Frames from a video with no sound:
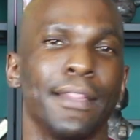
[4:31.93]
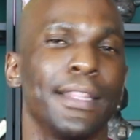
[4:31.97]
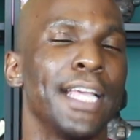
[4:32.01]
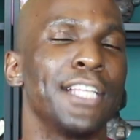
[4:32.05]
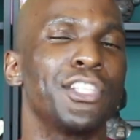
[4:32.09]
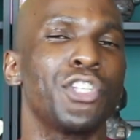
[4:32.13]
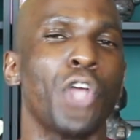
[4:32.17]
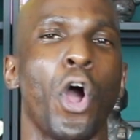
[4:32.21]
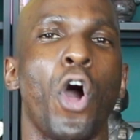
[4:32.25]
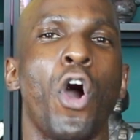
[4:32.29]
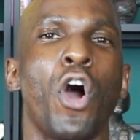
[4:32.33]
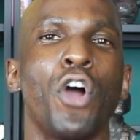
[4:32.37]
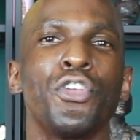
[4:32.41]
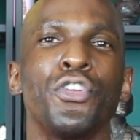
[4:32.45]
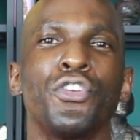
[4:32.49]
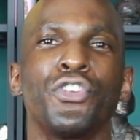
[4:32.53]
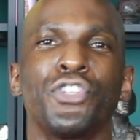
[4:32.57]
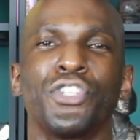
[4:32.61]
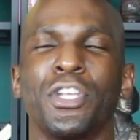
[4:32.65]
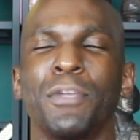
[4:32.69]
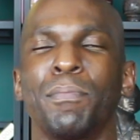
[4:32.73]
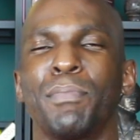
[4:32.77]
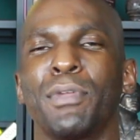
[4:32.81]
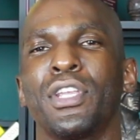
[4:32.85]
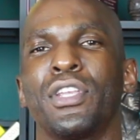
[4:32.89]
That's all you
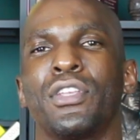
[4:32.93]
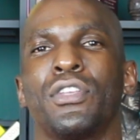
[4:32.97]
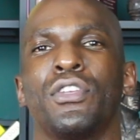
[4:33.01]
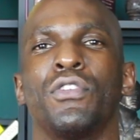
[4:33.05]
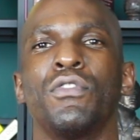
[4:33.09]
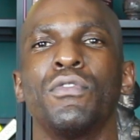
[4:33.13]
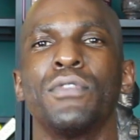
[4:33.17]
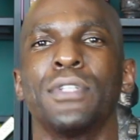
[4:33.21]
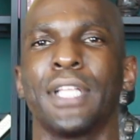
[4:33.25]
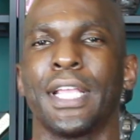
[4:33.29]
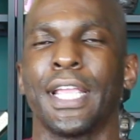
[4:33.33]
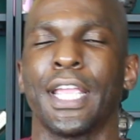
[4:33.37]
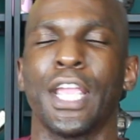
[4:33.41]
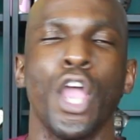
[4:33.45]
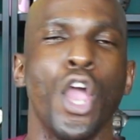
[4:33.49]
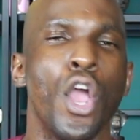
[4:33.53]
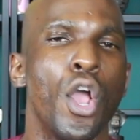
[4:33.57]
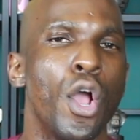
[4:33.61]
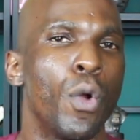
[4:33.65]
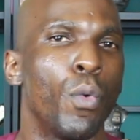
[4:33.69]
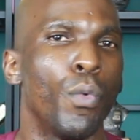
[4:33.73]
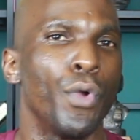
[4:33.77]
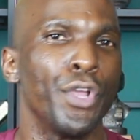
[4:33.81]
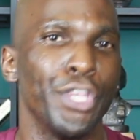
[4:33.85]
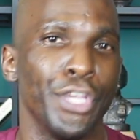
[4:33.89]
should be using
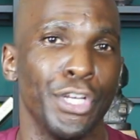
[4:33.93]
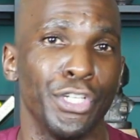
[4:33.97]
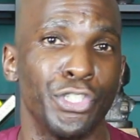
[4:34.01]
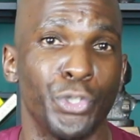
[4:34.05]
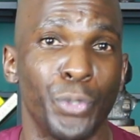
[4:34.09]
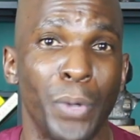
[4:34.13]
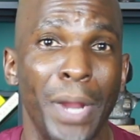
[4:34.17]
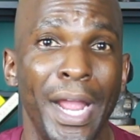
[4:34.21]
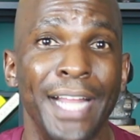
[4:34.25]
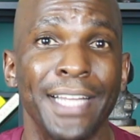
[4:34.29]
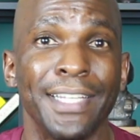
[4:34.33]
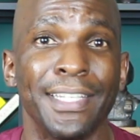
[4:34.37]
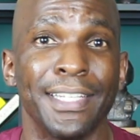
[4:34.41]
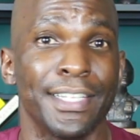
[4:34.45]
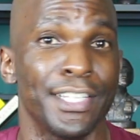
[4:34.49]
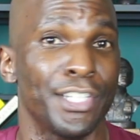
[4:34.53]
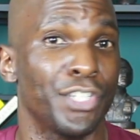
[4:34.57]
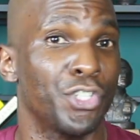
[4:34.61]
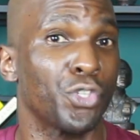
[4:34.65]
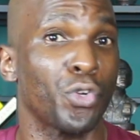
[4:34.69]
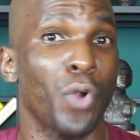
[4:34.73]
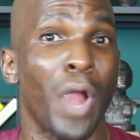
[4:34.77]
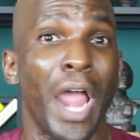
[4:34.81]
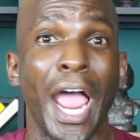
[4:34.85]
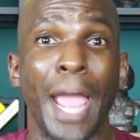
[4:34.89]
when you're trying to
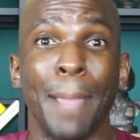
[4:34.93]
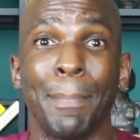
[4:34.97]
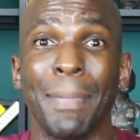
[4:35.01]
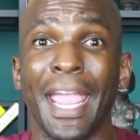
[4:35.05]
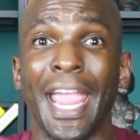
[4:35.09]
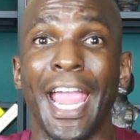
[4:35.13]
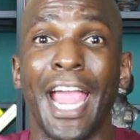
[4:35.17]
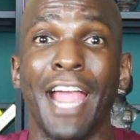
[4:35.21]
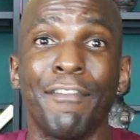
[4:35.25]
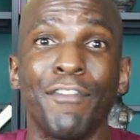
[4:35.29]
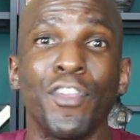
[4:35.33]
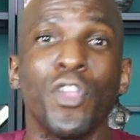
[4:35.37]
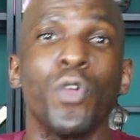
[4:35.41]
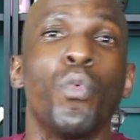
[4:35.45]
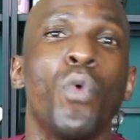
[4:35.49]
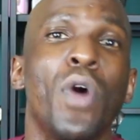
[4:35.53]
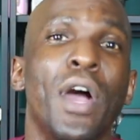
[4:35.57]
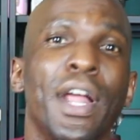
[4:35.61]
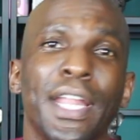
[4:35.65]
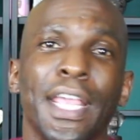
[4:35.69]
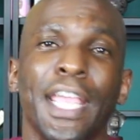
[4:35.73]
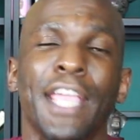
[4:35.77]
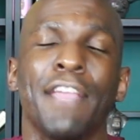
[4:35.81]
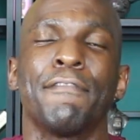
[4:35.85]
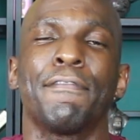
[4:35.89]
describe
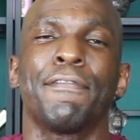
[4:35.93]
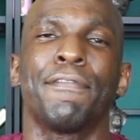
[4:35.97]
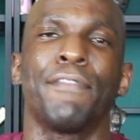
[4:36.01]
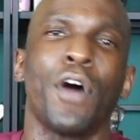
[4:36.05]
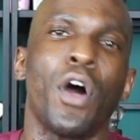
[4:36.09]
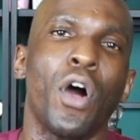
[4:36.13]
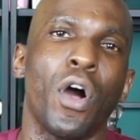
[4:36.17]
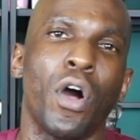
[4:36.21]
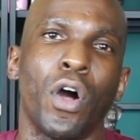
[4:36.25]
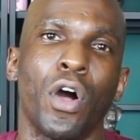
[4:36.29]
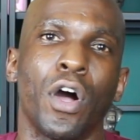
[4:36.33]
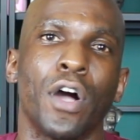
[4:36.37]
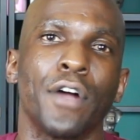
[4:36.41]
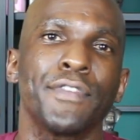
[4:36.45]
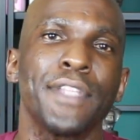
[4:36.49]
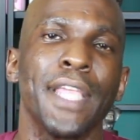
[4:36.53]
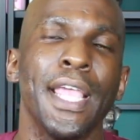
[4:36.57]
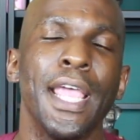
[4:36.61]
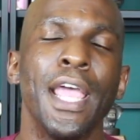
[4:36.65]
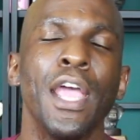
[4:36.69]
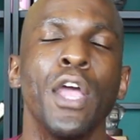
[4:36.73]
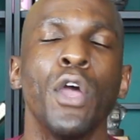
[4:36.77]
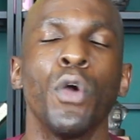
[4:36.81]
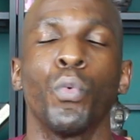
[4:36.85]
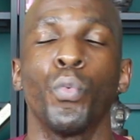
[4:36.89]
everyone involved
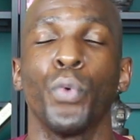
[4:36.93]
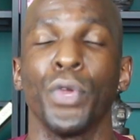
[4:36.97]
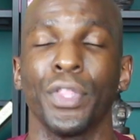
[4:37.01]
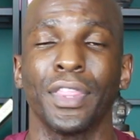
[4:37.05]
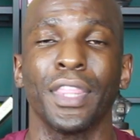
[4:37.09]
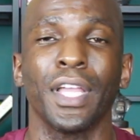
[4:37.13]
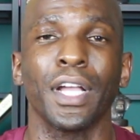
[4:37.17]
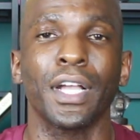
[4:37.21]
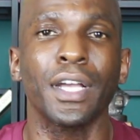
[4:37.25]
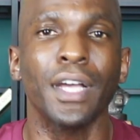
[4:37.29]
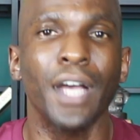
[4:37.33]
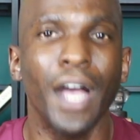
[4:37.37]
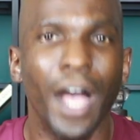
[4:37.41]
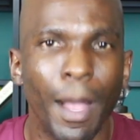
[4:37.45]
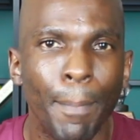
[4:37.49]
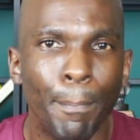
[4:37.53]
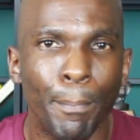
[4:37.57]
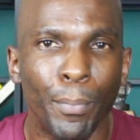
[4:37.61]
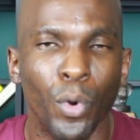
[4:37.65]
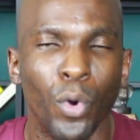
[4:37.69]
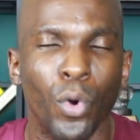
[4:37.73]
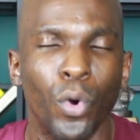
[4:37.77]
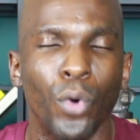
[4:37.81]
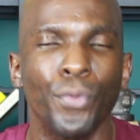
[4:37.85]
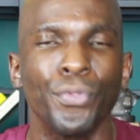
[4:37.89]
with the
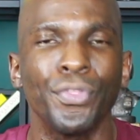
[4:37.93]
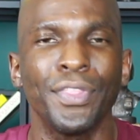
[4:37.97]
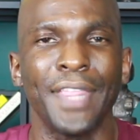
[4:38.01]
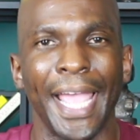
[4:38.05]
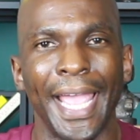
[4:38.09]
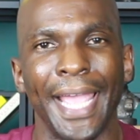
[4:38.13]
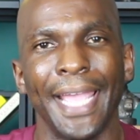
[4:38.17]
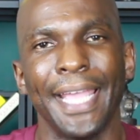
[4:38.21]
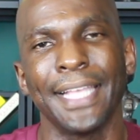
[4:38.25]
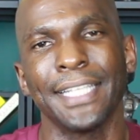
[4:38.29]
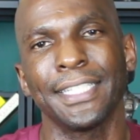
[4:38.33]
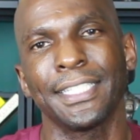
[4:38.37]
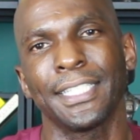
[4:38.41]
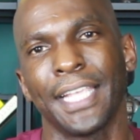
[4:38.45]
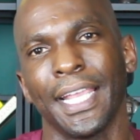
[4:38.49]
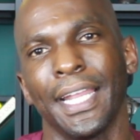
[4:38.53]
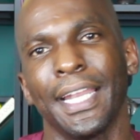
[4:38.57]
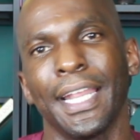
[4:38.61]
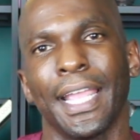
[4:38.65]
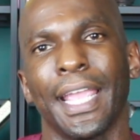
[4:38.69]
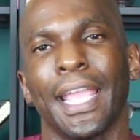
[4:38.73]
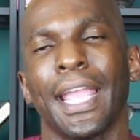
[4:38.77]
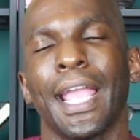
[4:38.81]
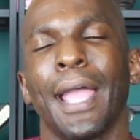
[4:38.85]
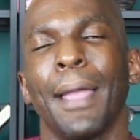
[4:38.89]
couple that is
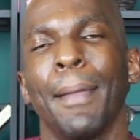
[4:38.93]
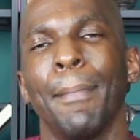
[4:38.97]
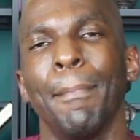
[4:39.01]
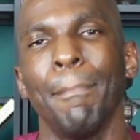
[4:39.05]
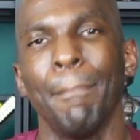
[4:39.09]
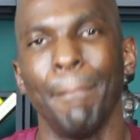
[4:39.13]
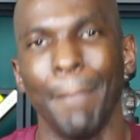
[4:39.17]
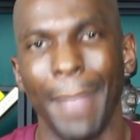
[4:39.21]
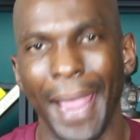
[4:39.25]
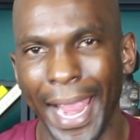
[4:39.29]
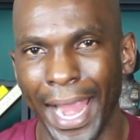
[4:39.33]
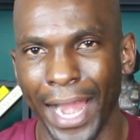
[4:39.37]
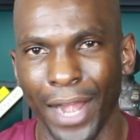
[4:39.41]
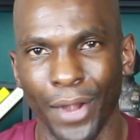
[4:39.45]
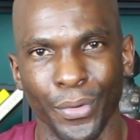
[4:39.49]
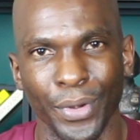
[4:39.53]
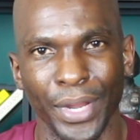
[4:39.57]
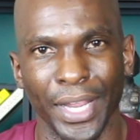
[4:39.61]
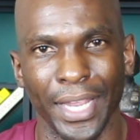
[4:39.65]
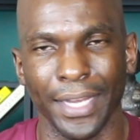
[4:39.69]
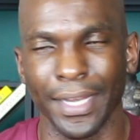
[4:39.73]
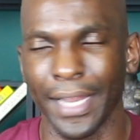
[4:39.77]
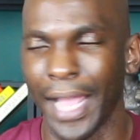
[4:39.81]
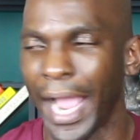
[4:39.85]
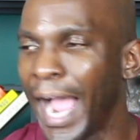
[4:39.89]
getting married.